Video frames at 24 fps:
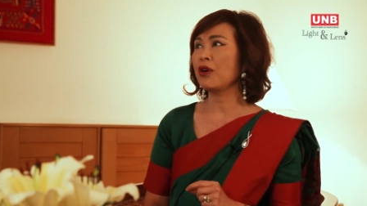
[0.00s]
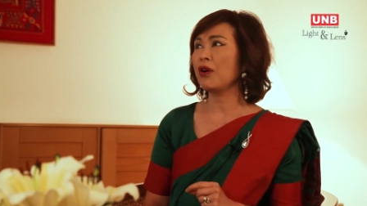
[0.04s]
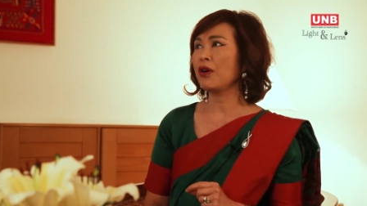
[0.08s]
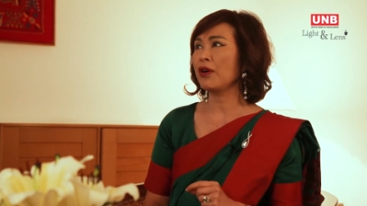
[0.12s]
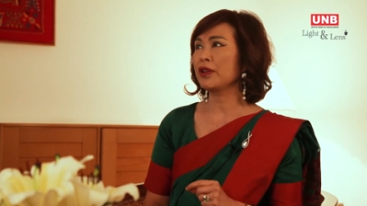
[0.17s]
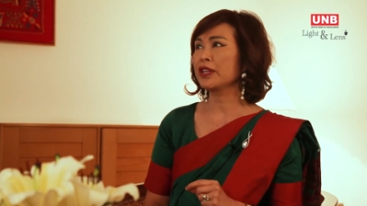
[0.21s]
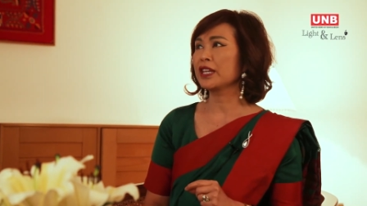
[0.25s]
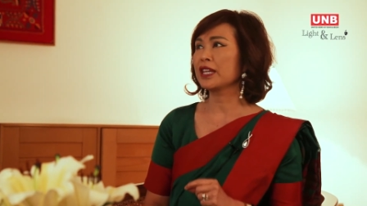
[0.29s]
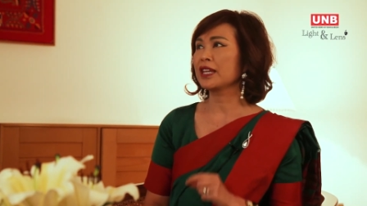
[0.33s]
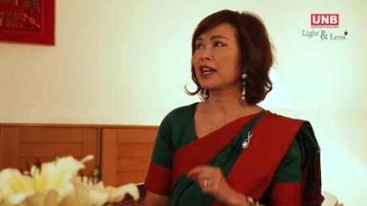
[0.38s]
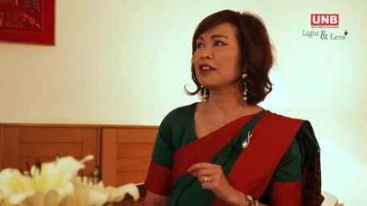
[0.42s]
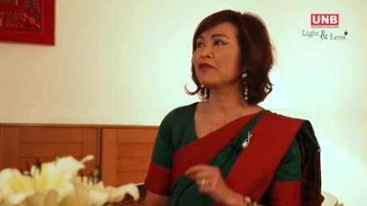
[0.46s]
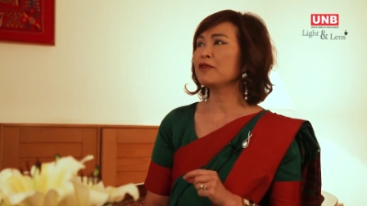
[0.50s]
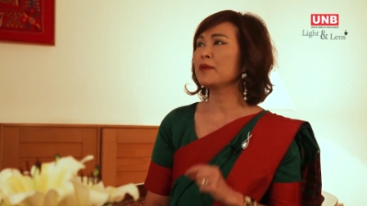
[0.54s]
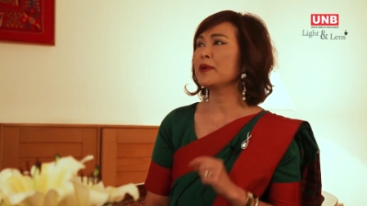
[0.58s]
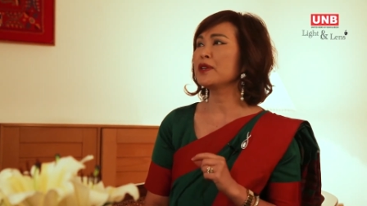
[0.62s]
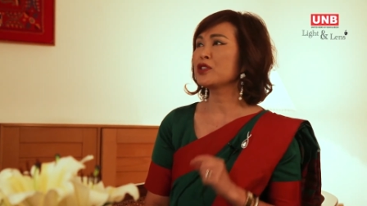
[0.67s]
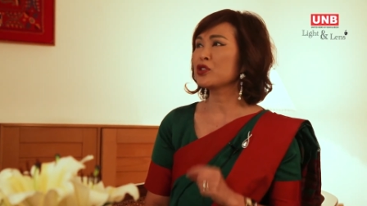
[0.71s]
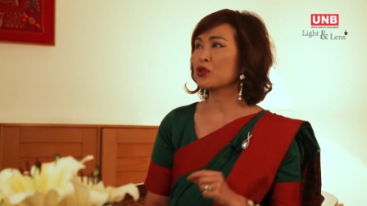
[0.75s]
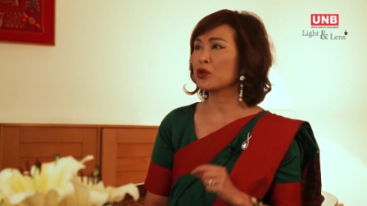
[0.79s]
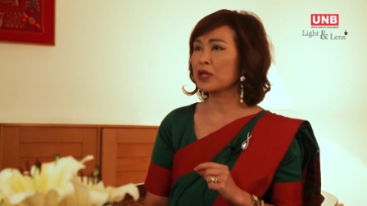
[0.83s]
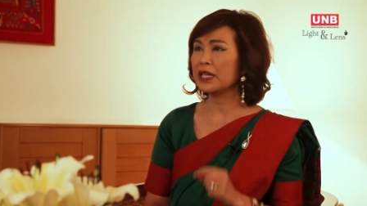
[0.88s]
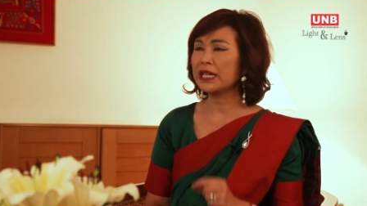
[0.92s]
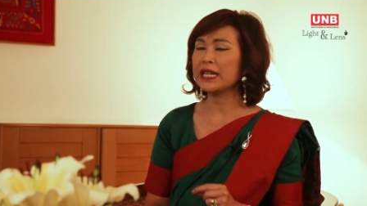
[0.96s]
or the
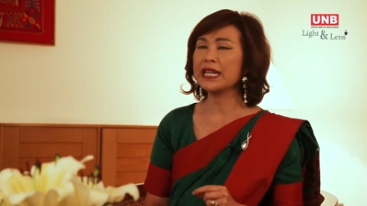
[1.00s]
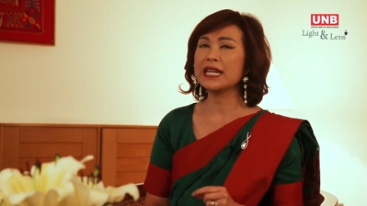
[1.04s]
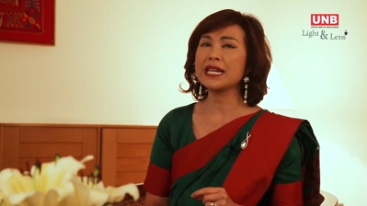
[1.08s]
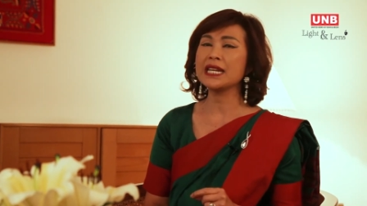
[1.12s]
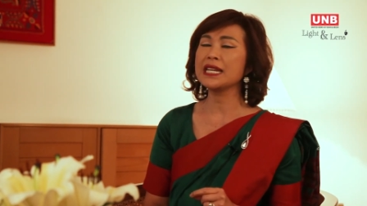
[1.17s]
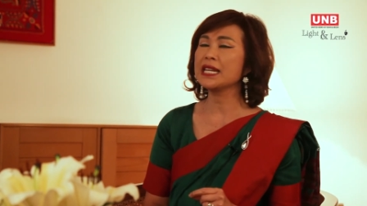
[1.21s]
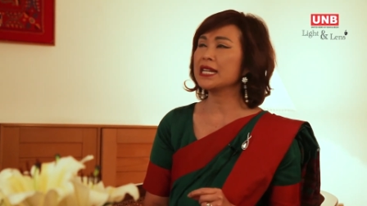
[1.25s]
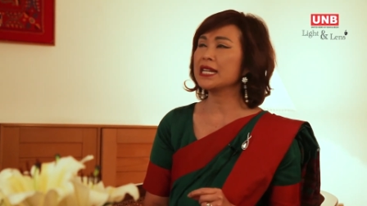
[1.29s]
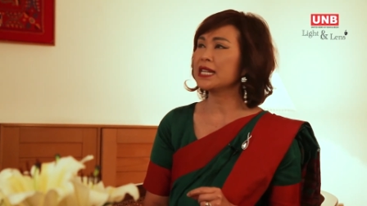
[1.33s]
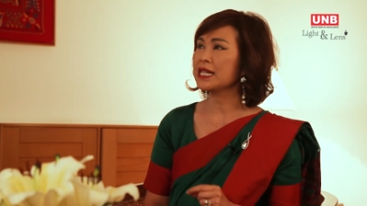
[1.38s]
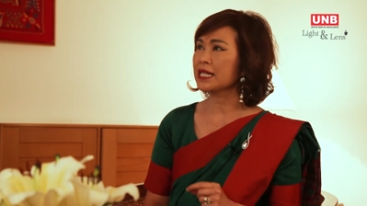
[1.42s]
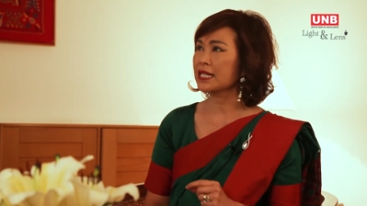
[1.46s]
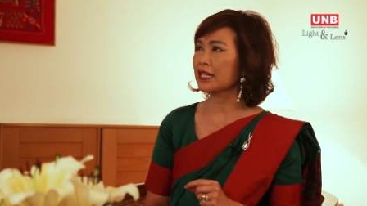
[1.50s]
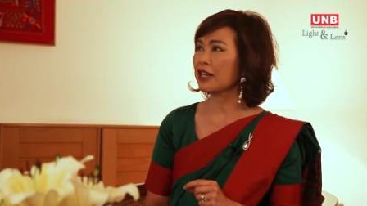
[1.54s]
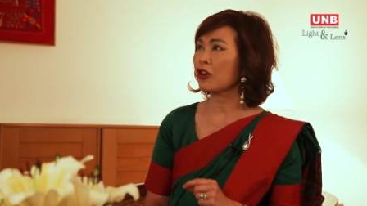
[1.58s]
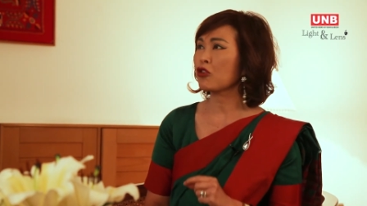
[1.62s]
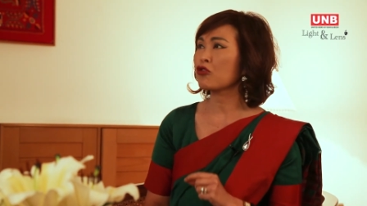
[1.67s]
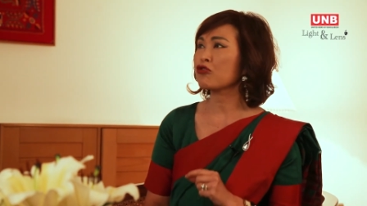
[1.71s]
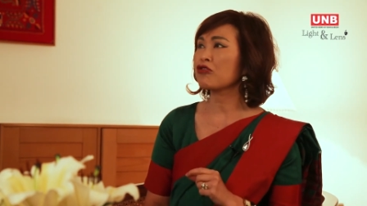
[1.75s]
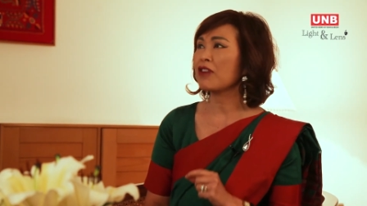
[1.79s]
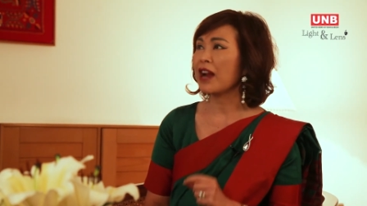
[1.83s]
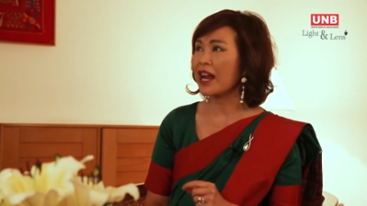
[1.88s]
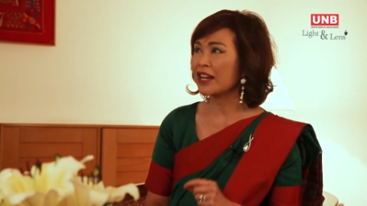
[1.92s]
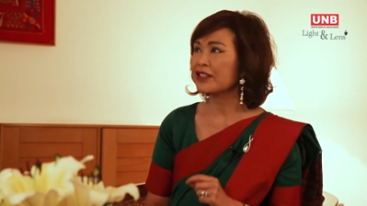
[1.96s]
government should lead, is
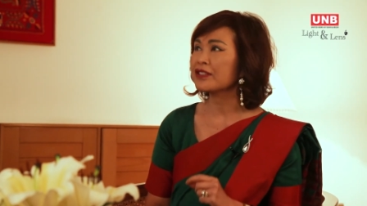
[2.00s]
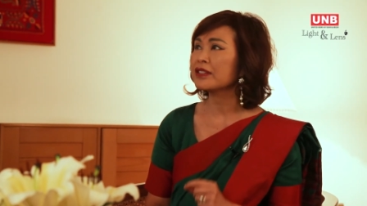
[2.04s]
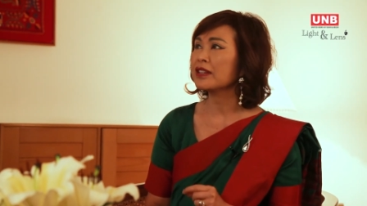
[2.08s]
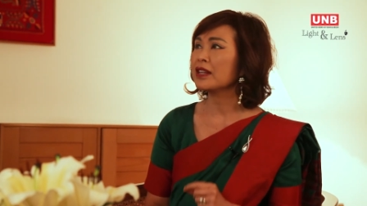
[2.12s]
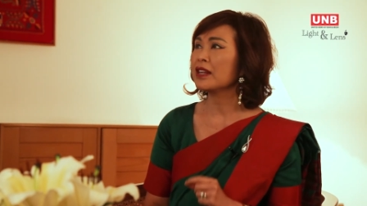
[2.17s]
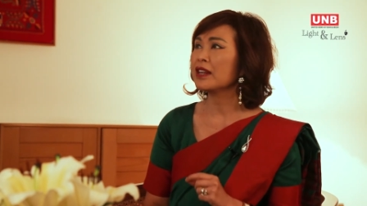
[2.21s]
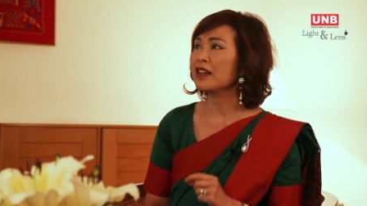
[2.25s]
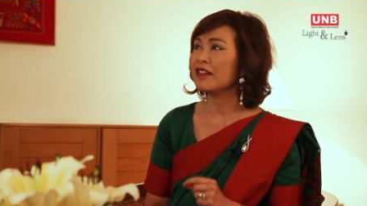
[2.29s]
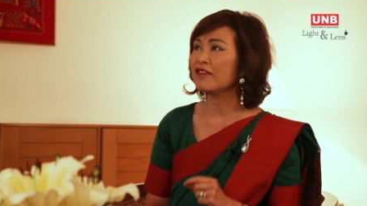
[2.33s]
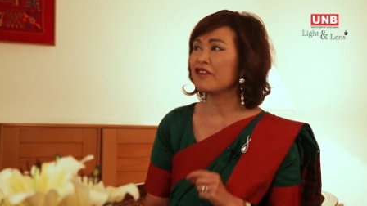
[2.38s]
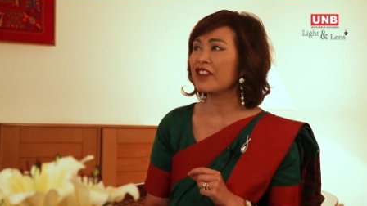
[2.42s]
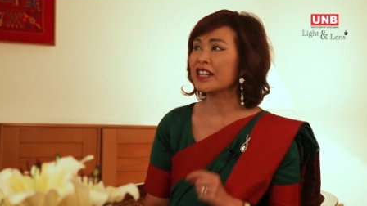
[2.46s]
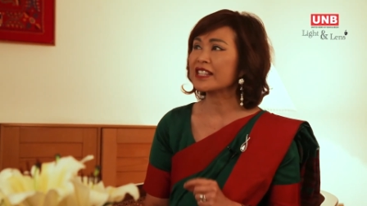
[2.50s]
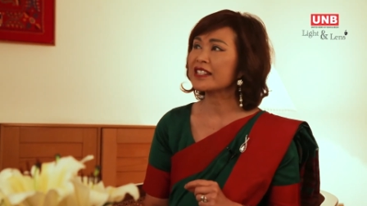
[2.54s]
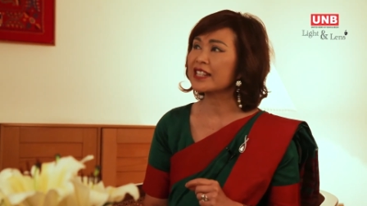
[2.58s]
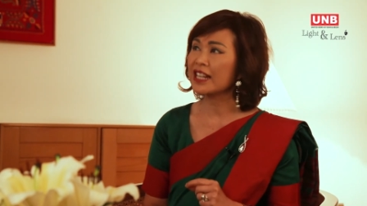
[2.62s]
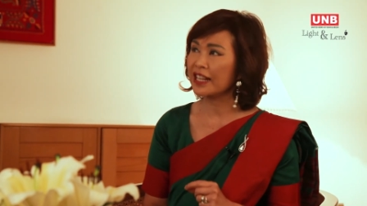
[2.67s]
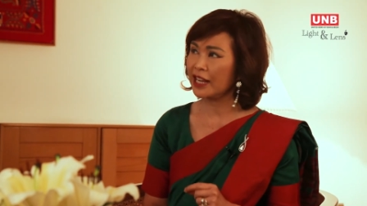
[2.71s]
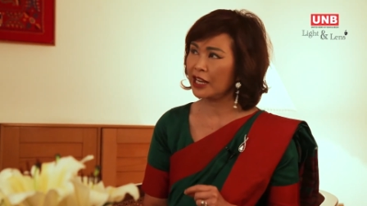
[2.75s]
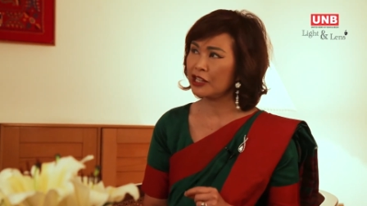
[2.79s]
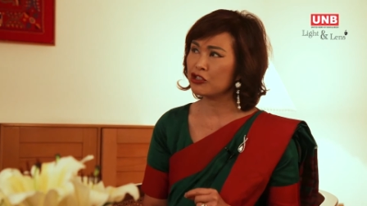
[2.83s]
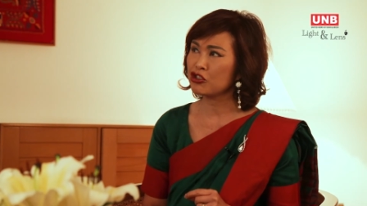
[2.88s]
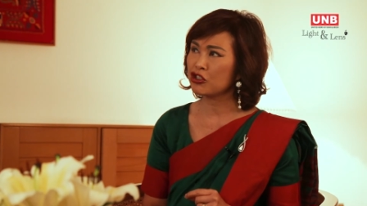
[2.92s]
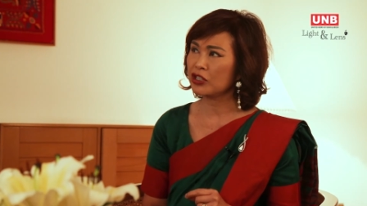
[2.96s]
crash
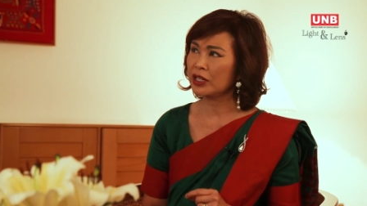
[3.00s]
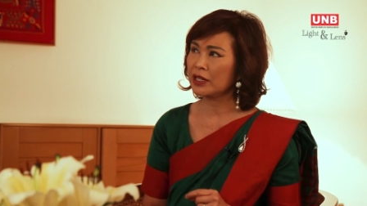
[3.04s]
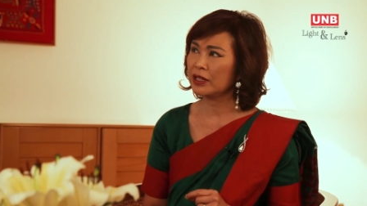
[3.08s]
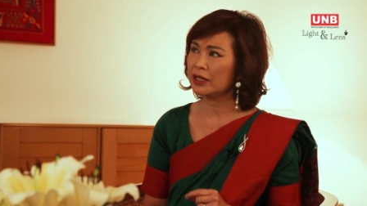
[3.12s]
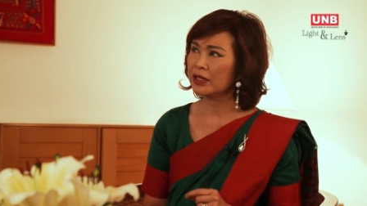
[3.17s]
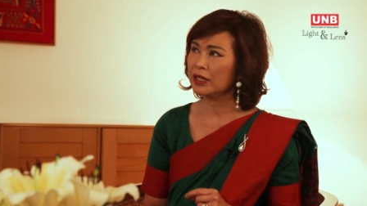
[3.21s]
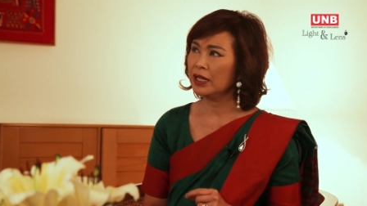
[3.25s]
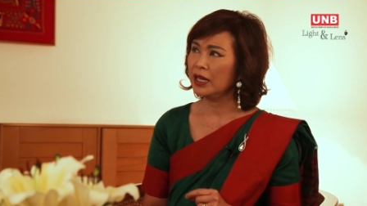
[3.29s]
investigation.